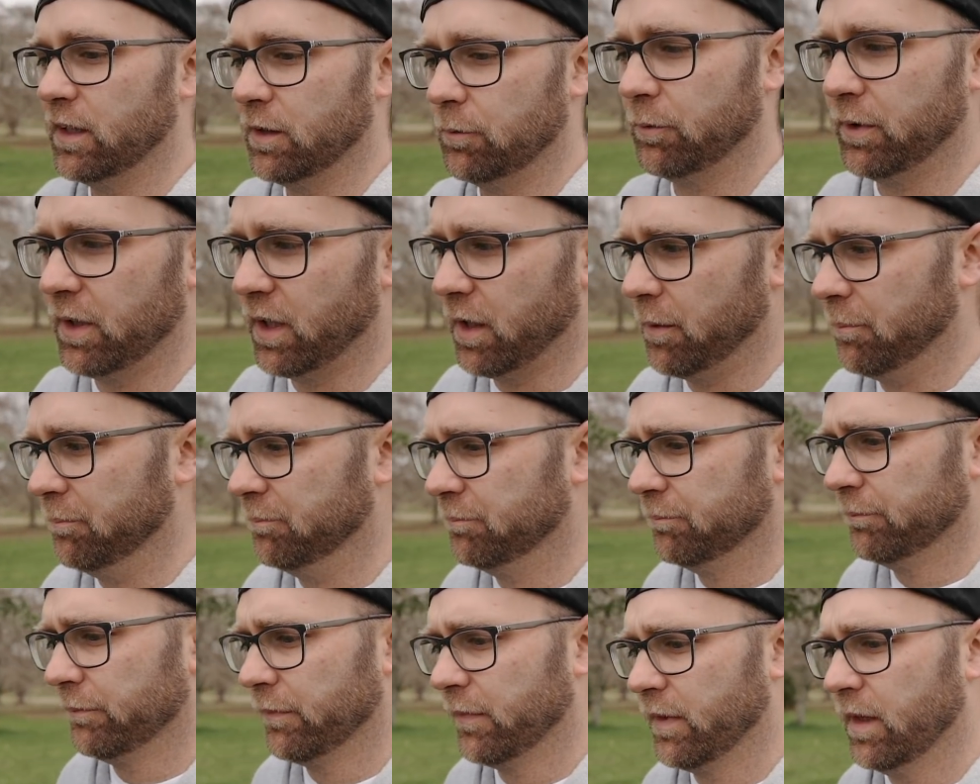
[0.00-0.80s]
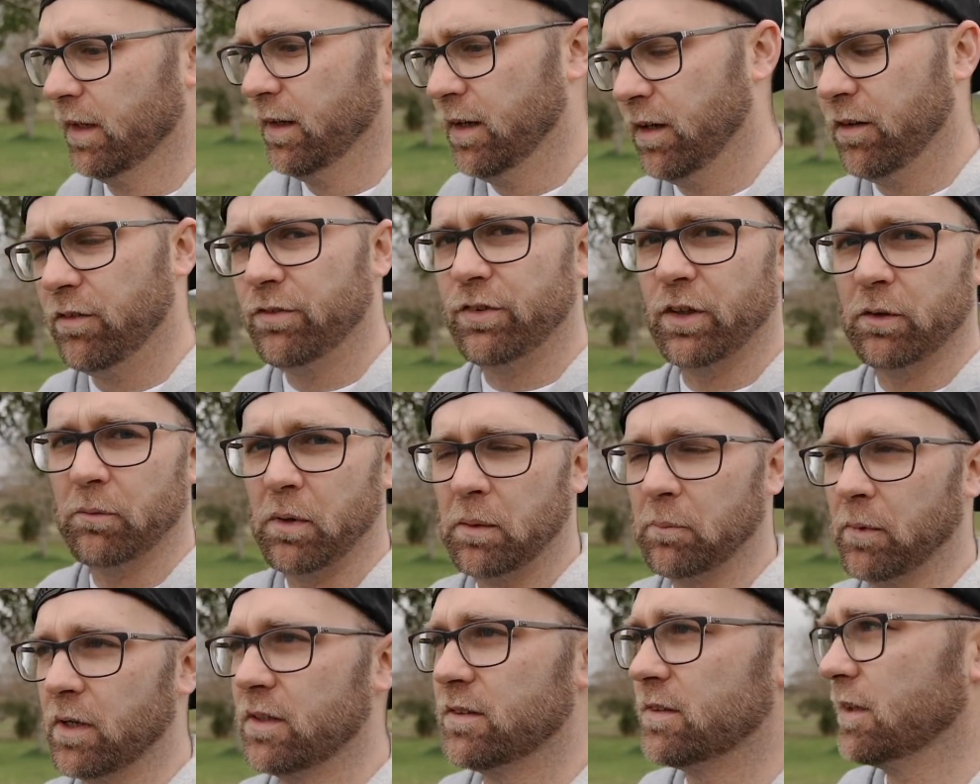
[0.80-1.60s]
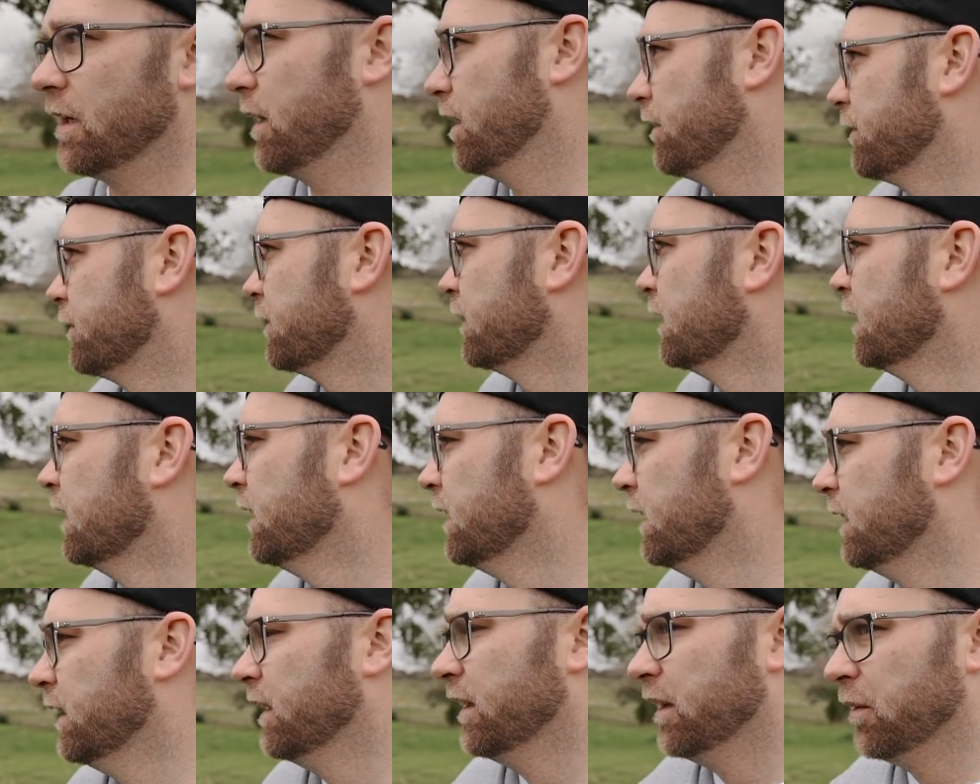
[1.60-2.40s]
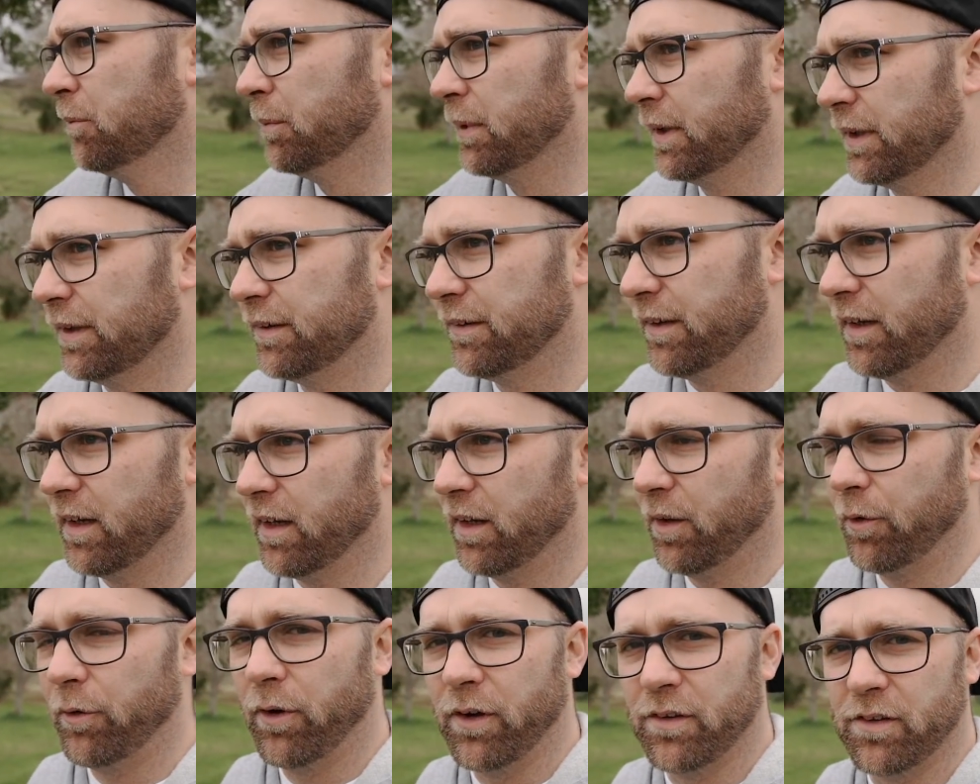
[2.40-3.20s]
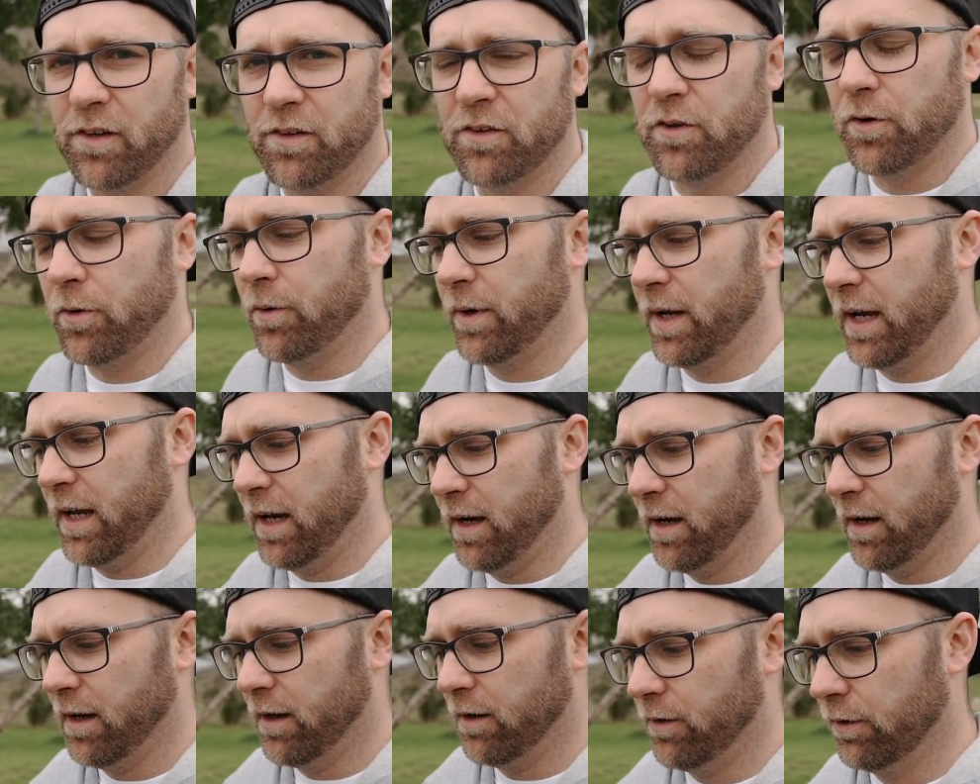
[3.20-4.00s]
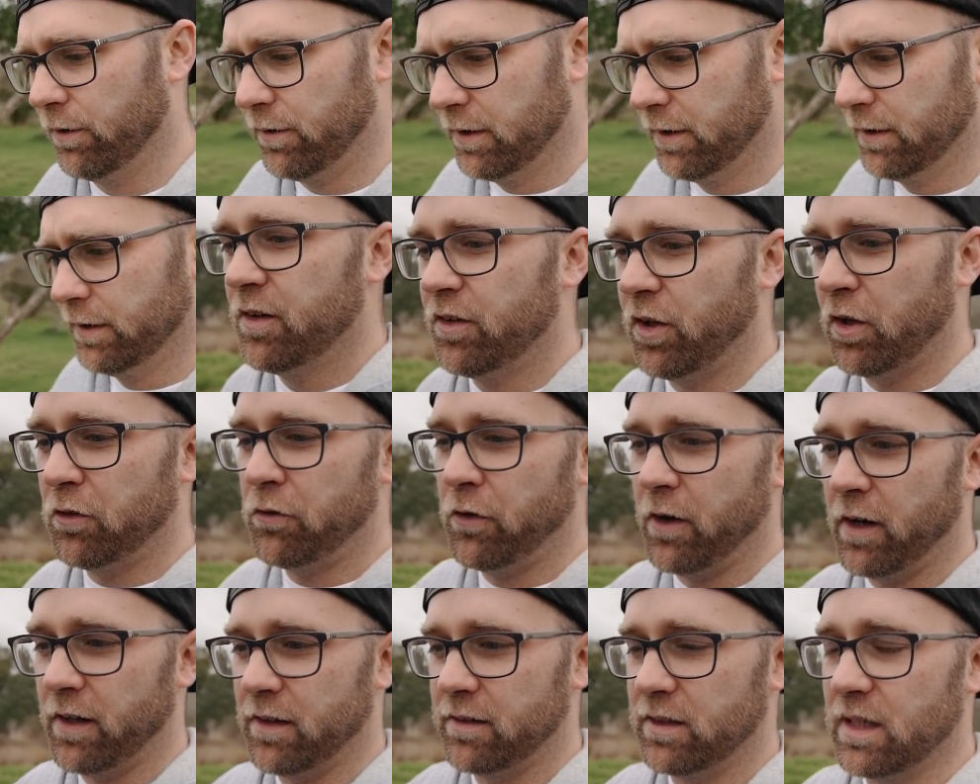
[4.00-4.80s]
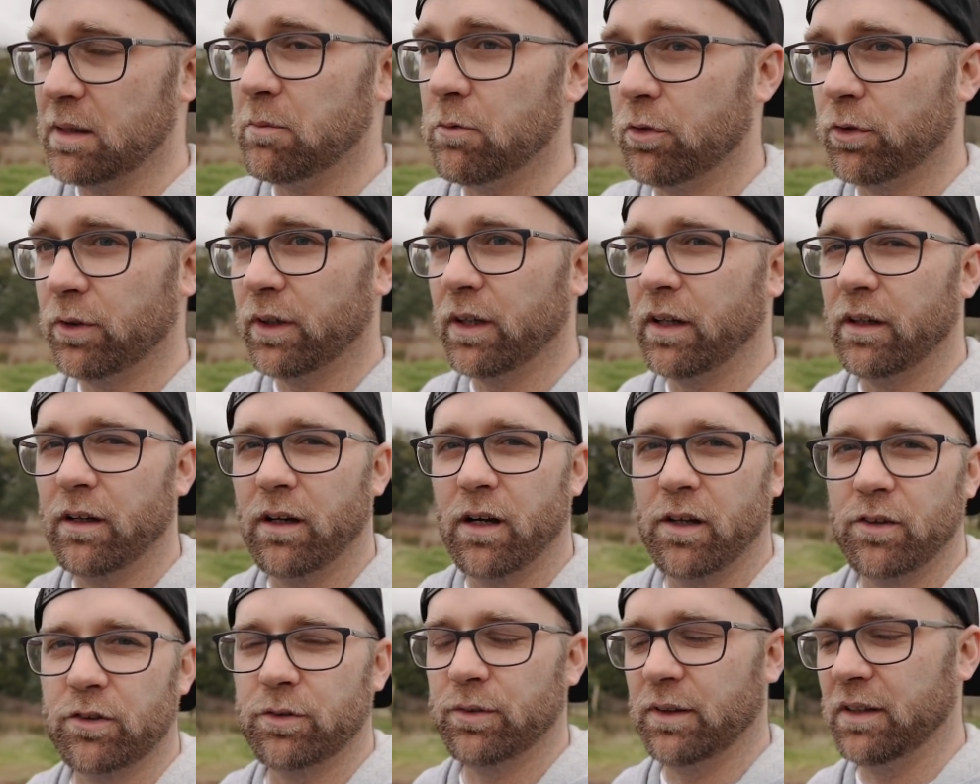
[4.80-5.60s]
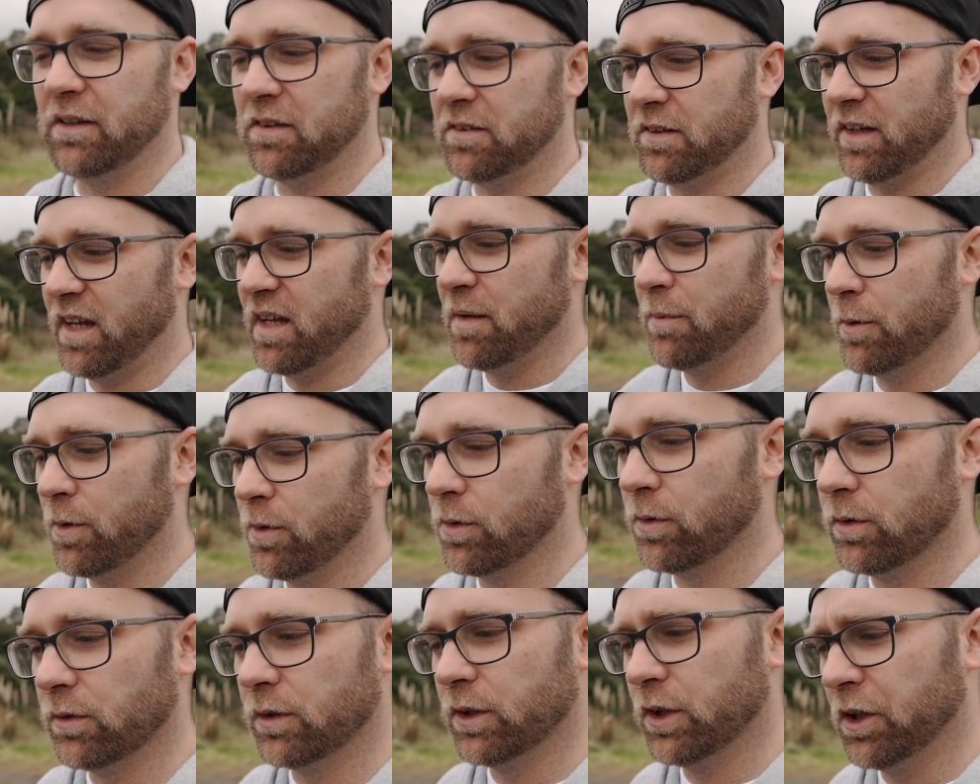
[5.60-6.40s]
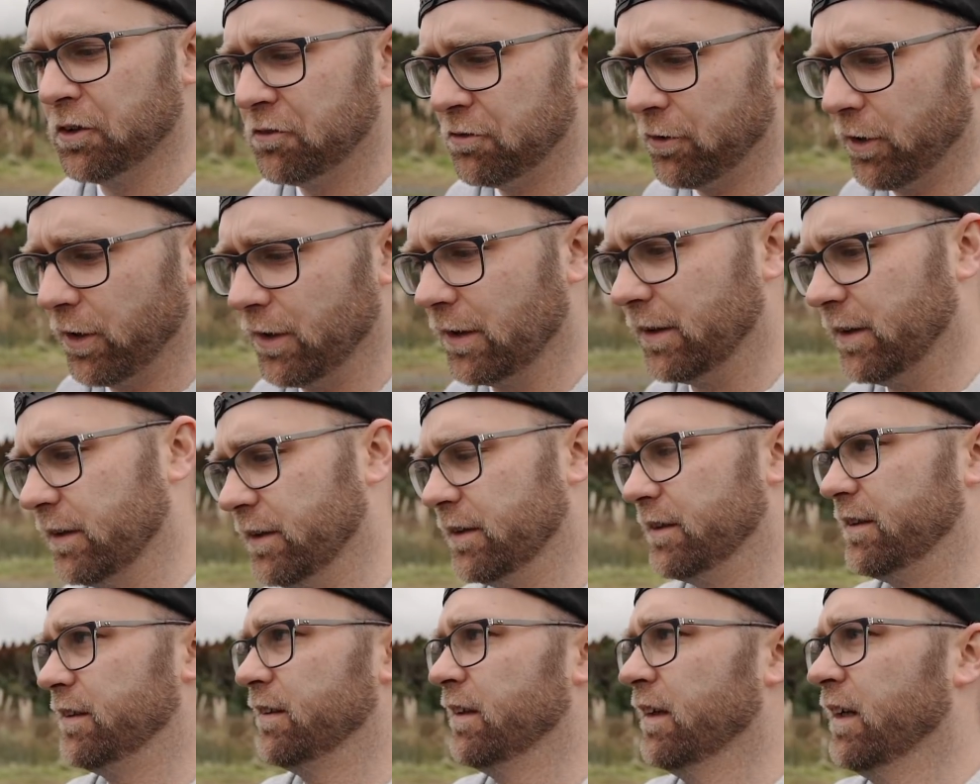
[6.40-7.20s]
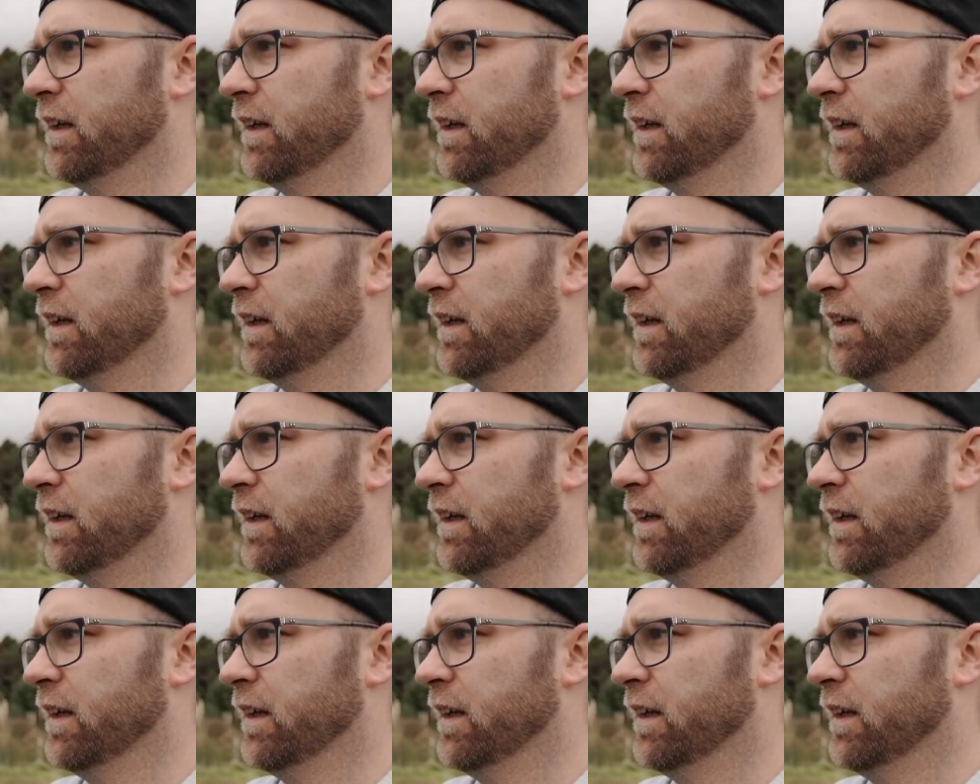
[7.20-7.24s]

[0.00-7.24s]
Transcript: when I'm filming myself. But otherwise, it's all handheld. So far, it seems really nice, really stable, good focus,